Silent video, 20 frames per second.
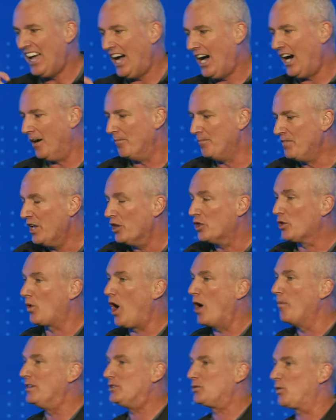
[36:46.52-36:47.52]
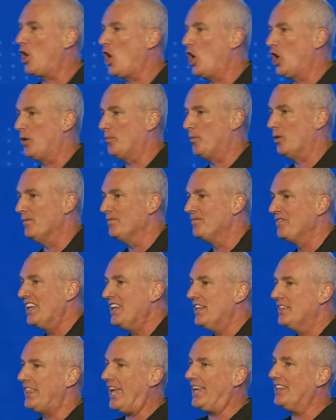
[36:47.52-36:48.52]
Um, the Romans were horrible.
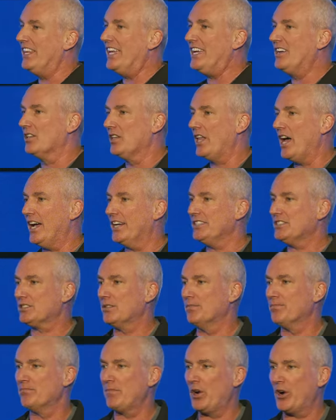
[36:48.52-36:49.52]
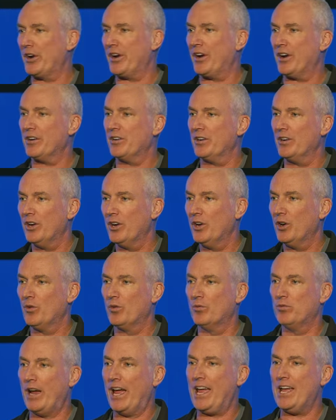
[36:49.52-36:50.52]
They legalized murder,
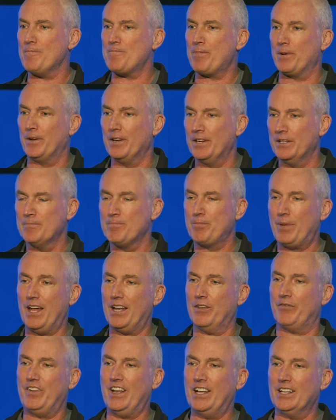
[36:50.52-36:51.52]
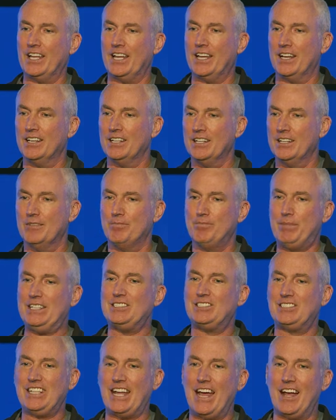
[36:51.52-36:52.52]
rape, pedophilia,
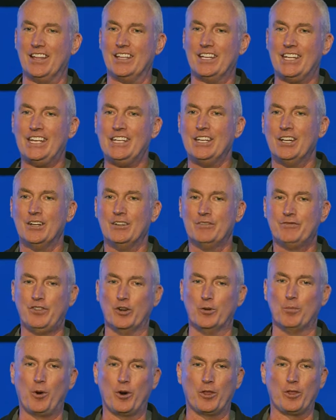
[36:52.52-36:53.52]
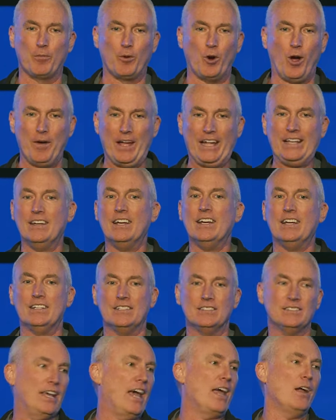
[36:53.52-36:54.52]
bestiality, full birth. Of, I mean,
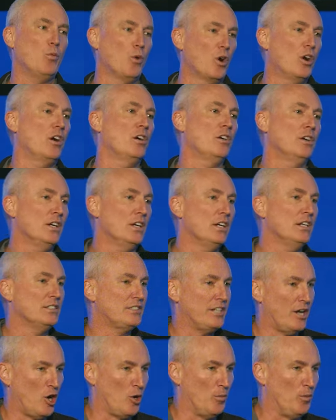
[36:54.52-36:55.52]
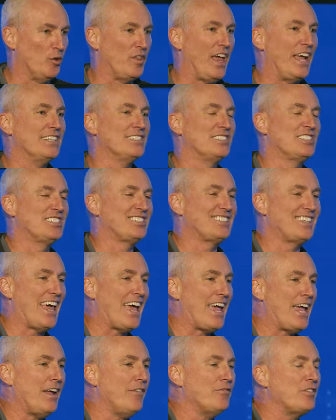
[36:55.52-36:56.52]
they were terrible. They
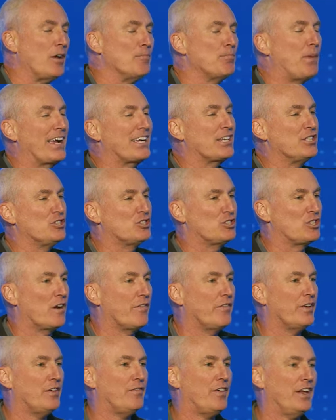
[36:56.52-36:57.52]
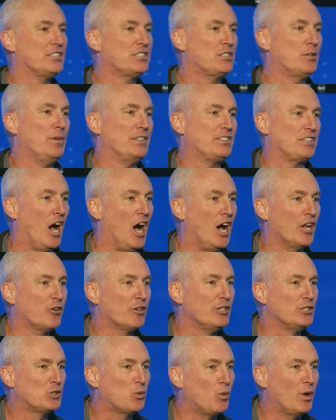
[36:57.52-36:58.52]
enslaved, by conservative estimates,
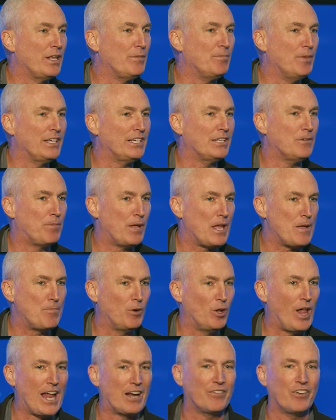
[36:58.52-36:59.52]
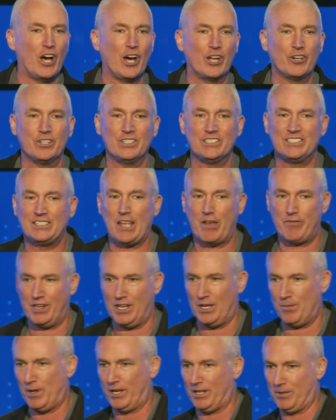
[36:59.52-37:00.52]
120 million people out of
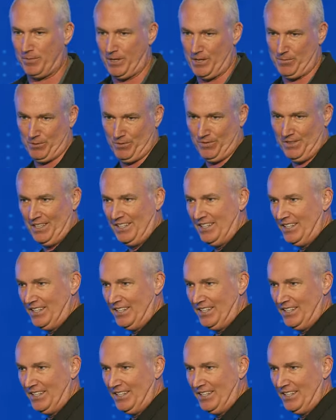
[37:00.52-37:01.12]
170 million people.